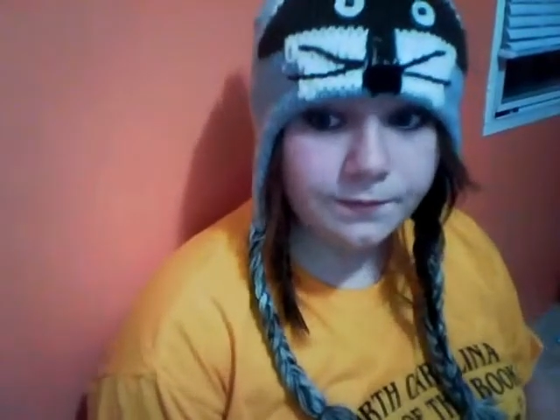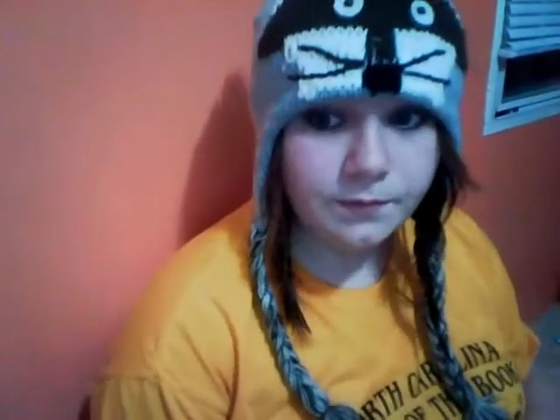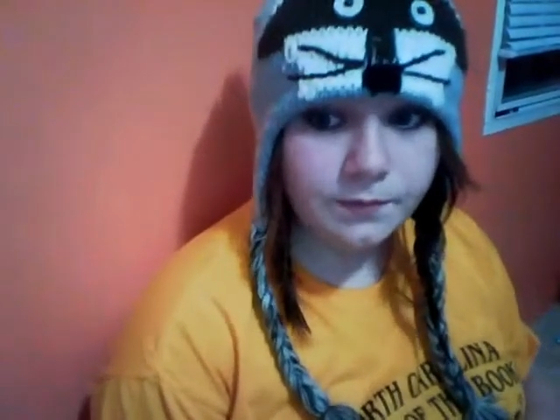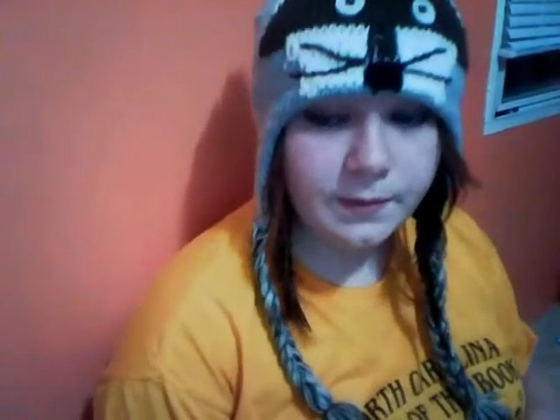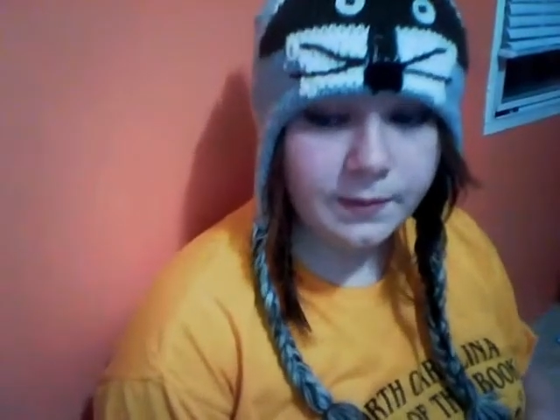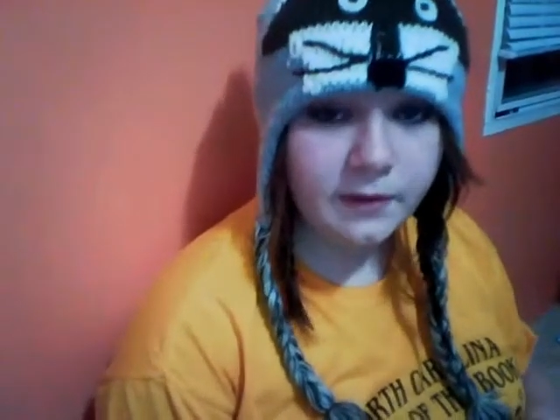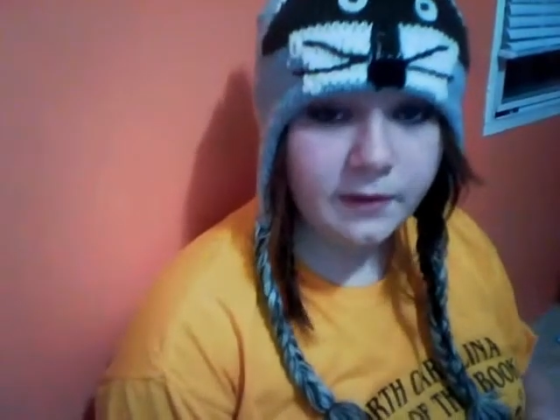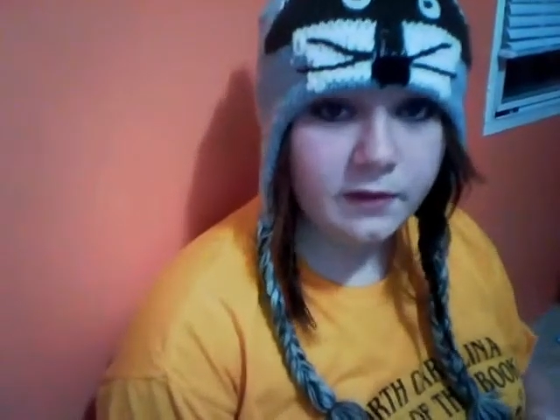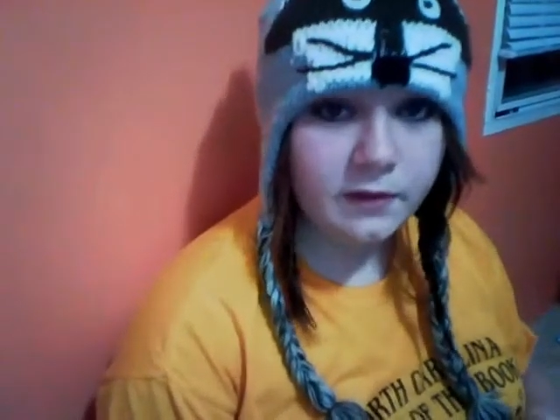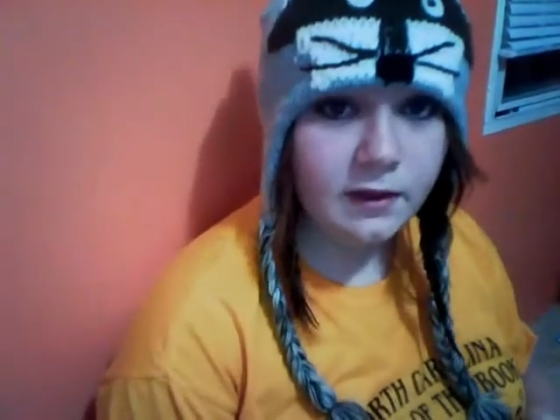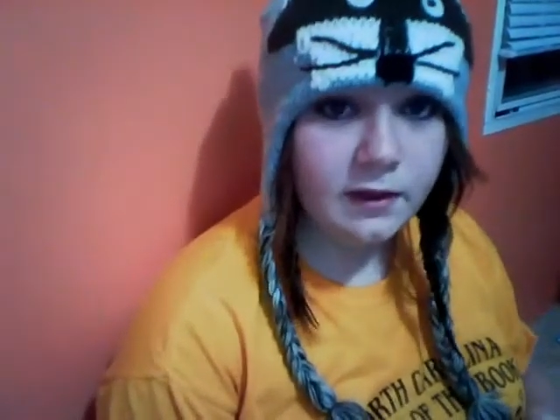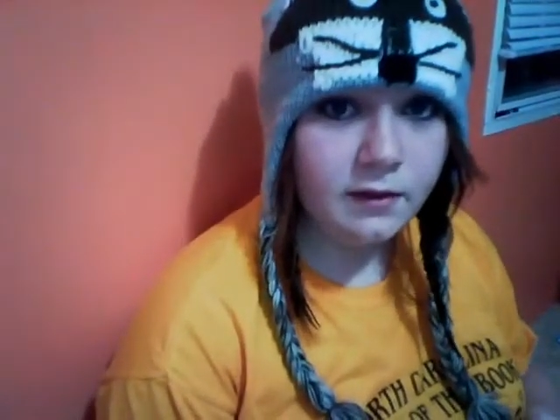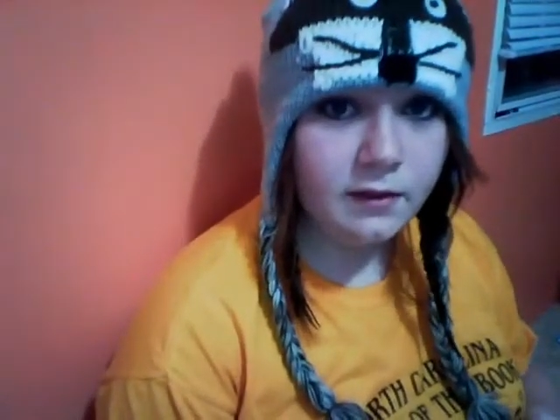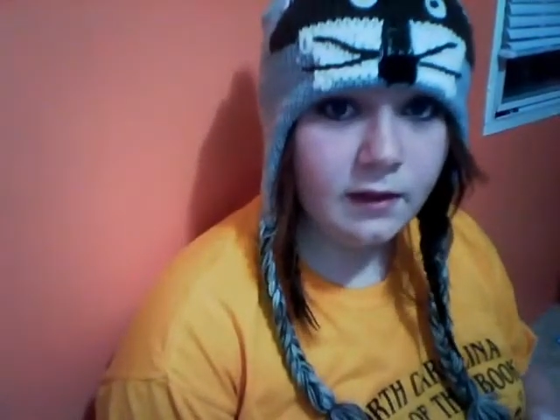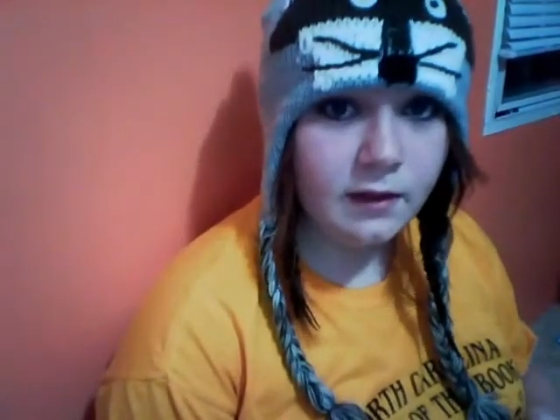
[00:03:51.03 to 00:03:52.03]
but
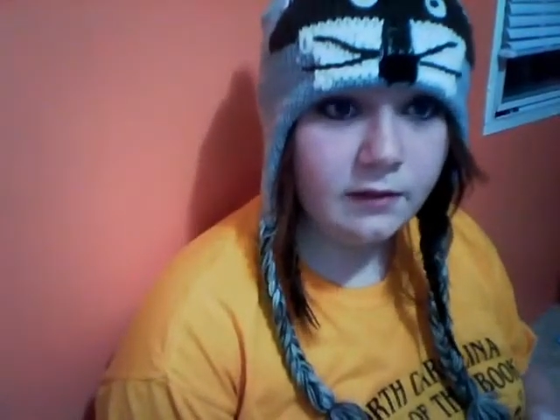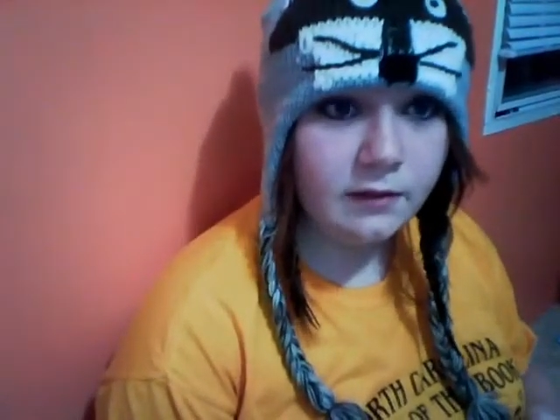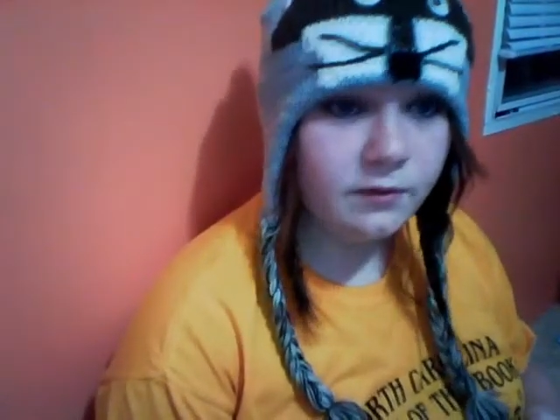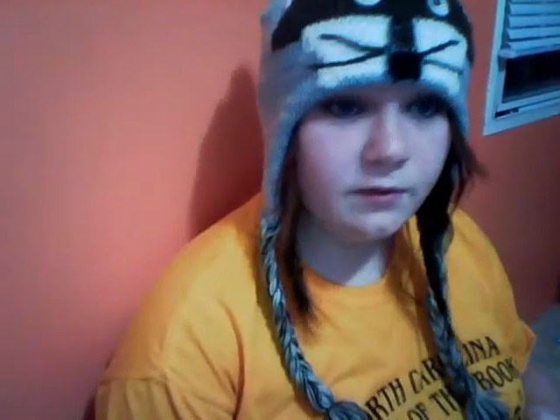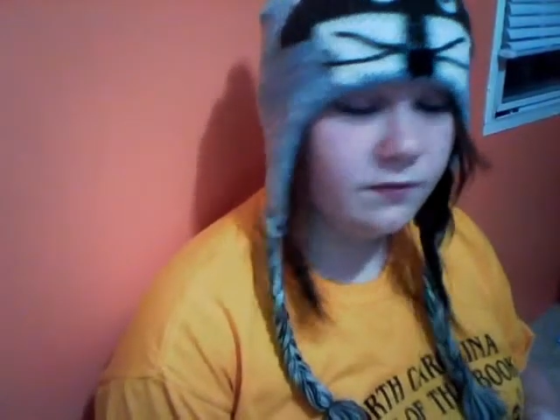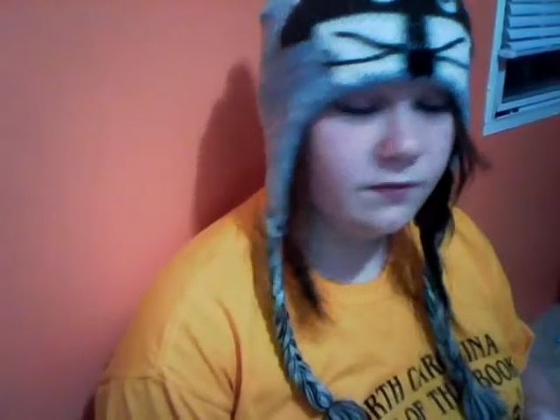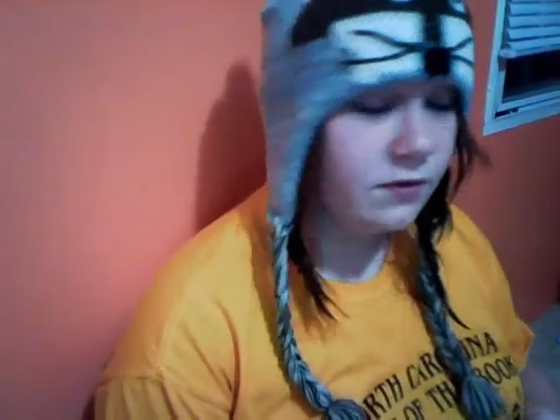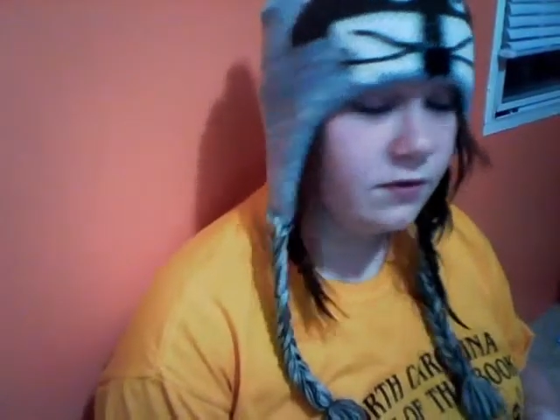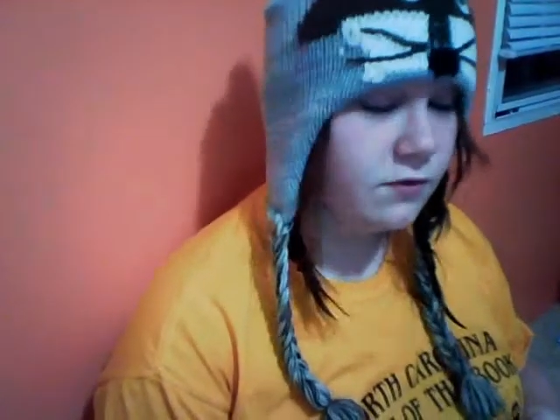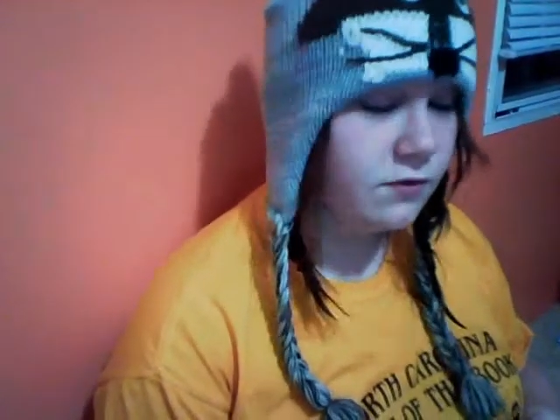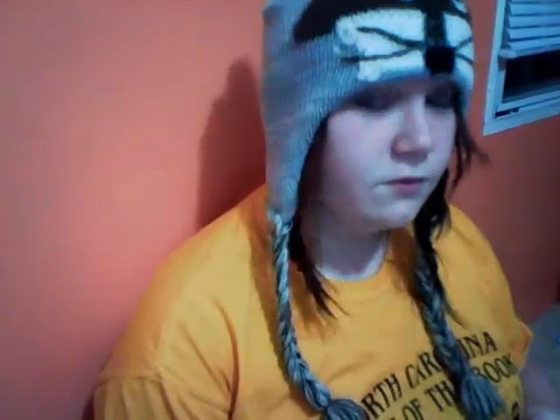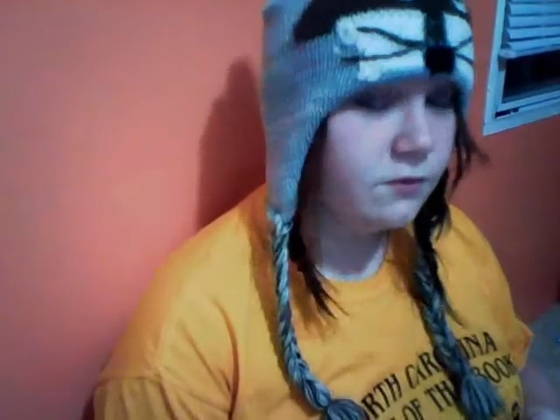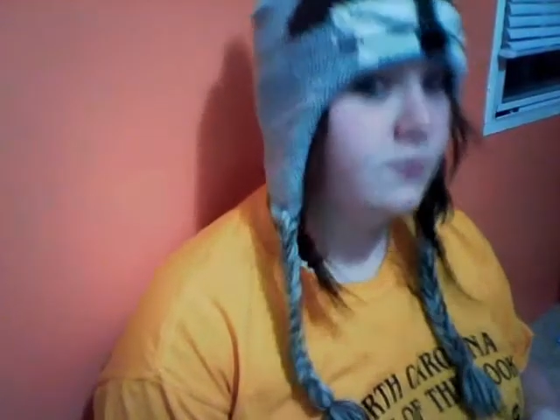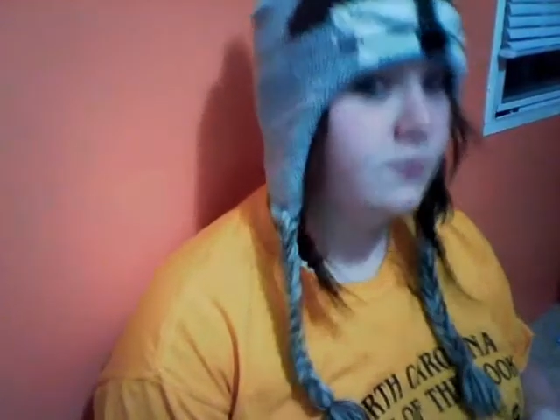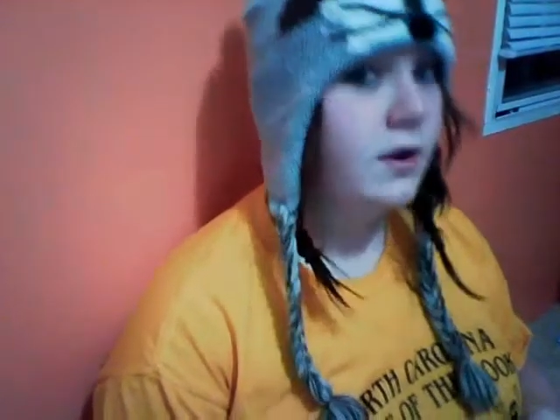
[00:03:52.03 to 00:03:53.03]
apparently, I don't know if this is
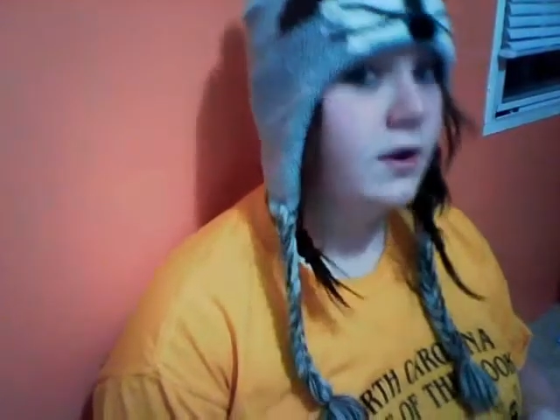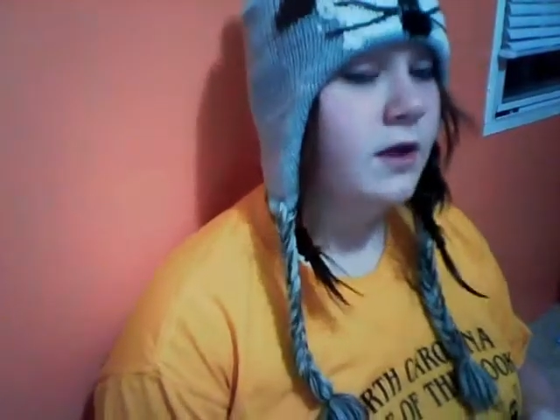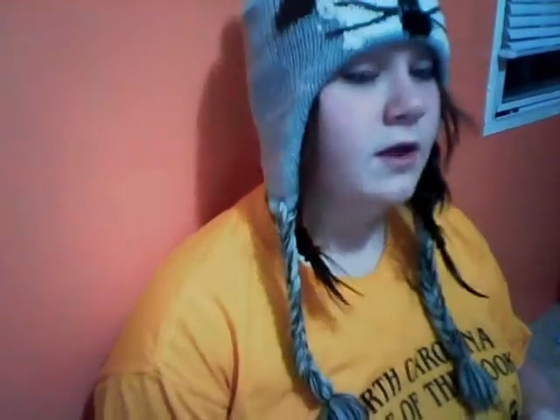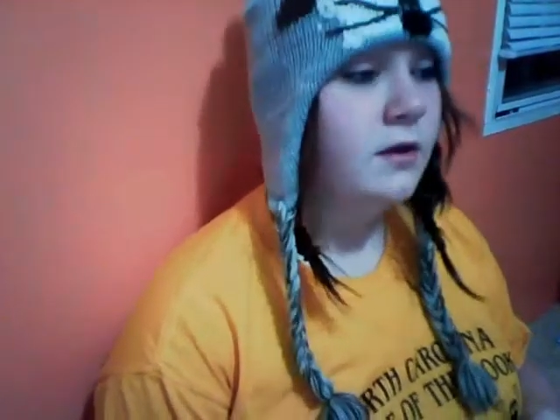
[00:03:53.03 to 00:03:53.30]
true or not,